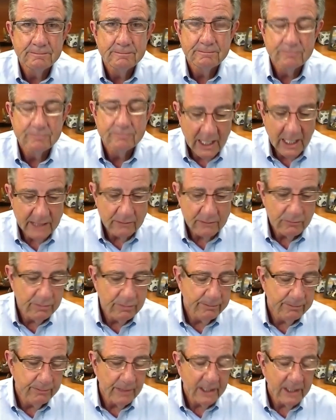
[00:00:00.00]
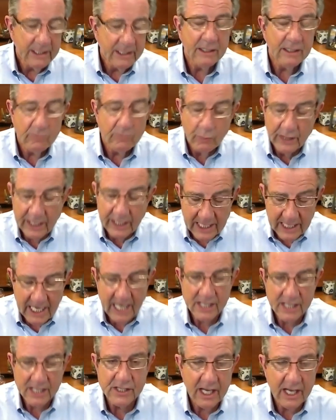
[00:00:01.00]
Right? We get
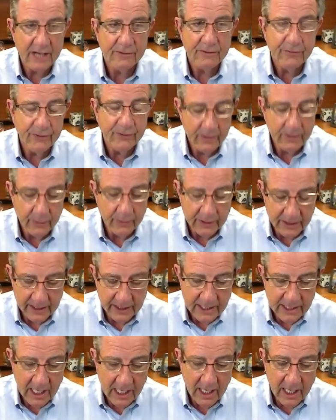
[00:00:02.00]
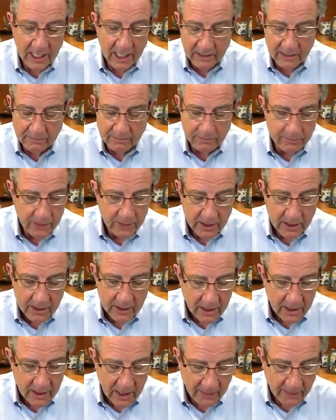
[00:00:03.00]
asked that frequently. Now,
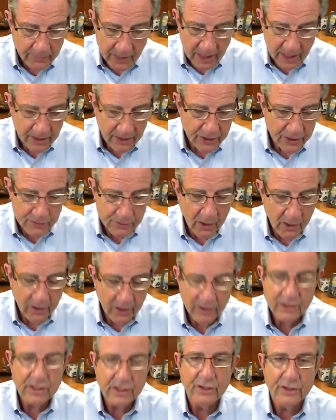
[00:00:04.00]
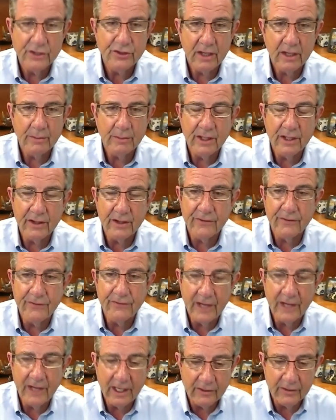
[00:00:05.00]
I'm not as smart as the chairman of the
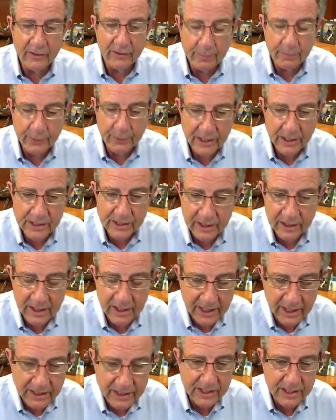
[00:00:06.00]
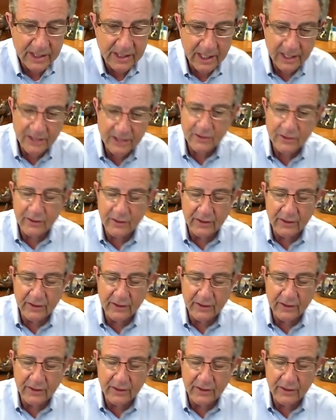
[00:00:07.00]
Fed or the president of the United States or the